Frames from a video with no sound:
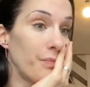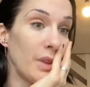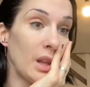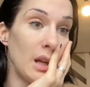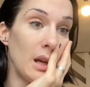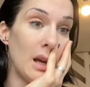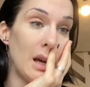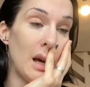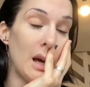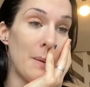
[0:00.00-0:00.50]

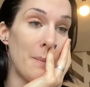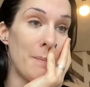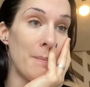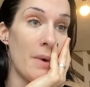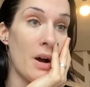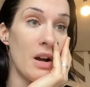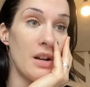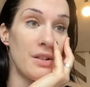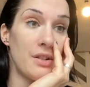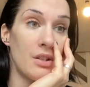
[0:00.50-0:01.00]

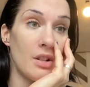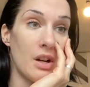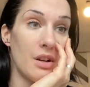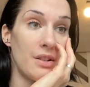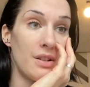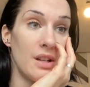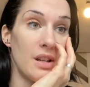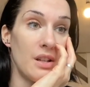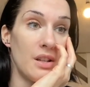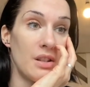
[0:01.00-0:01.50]
I
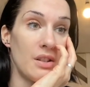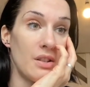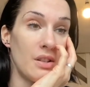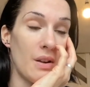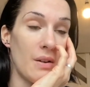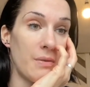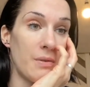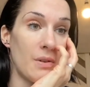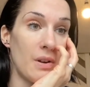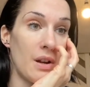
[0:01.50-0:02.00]
started
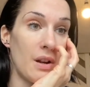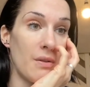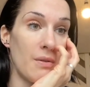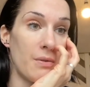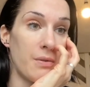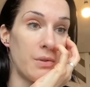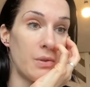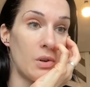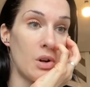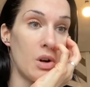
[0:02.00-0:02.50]
suffering
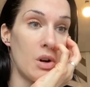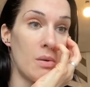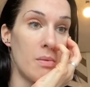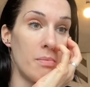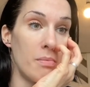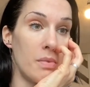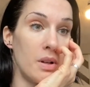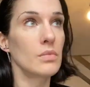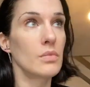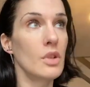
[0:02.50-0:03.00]

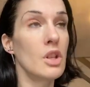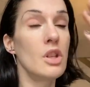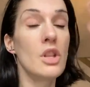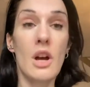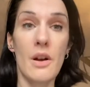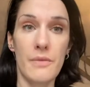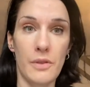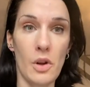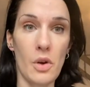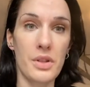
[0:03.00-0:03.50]
from
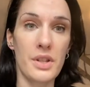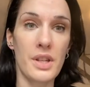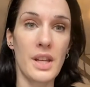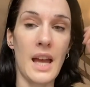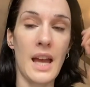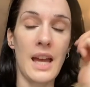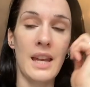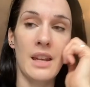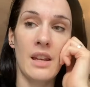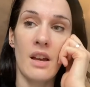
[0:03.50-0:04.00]
nerve loss
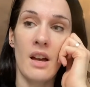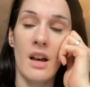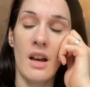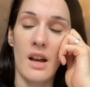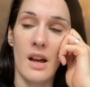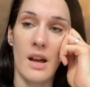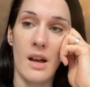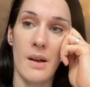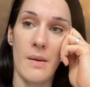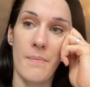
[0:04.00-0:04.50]
again,
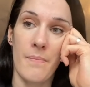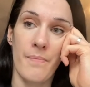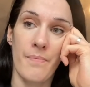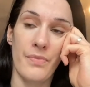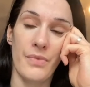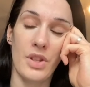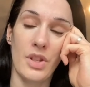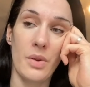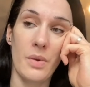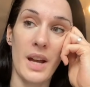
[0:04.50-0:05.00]

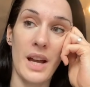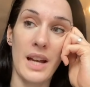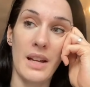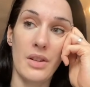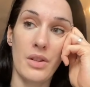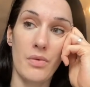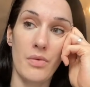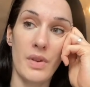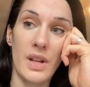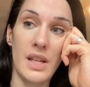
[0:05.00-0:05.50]
so I had
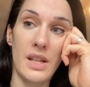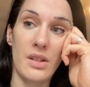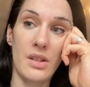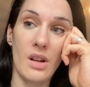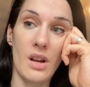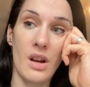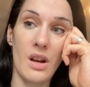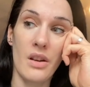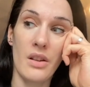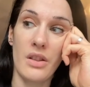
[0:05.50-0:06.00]
to
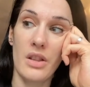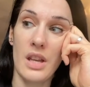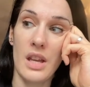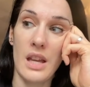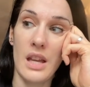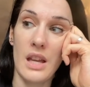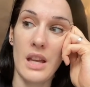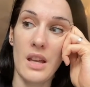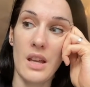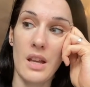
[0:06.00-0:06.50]
restart
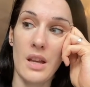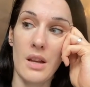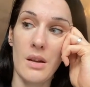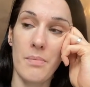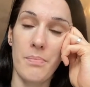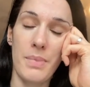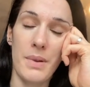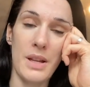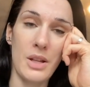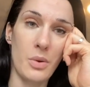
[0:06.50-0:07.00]
the
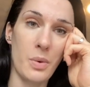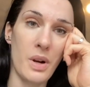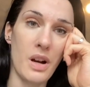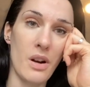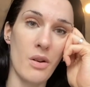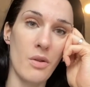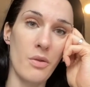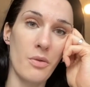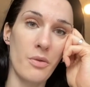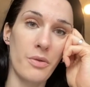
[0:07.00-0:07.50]

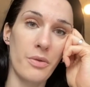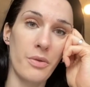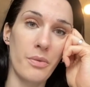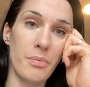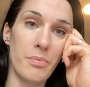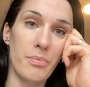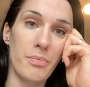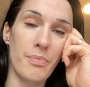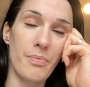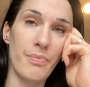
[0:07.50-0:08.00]
B12.
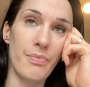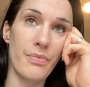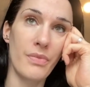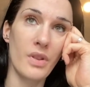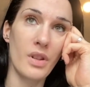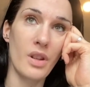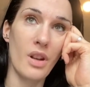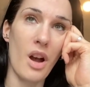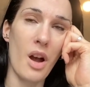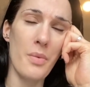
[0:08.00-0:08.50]

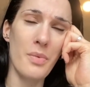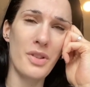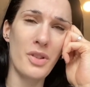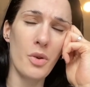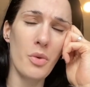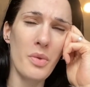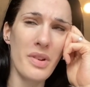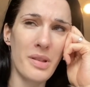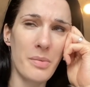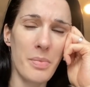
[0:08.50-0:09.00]
I was
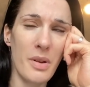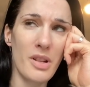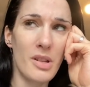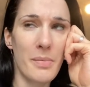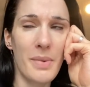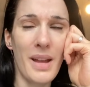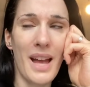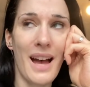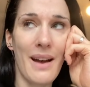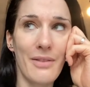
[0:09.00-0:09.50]
always supposed to
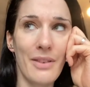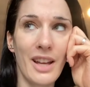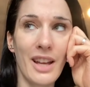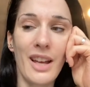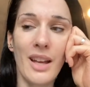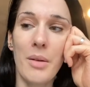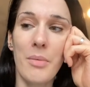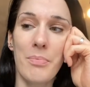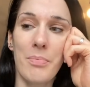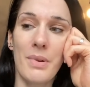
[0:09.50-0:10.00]
be having
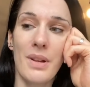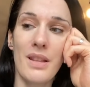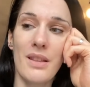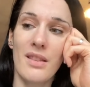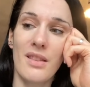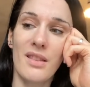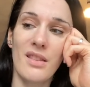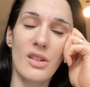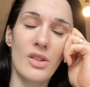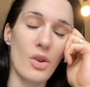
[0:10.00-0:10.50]
it, but
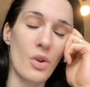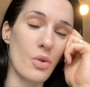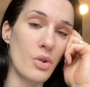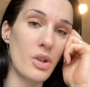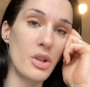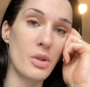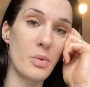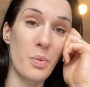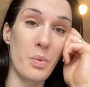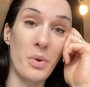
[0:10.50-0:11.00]
the
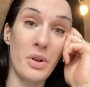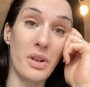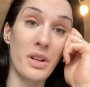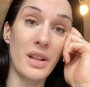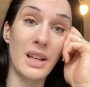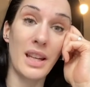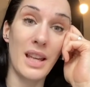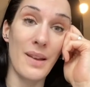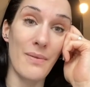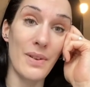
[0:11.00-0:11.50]
doctors
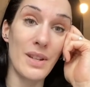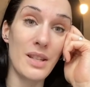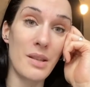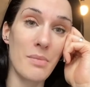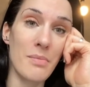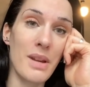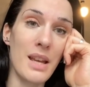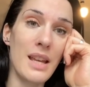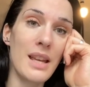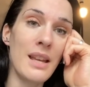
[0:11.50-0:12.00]
wouldn't give it to
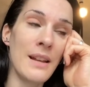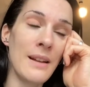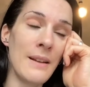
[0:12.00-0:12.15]
me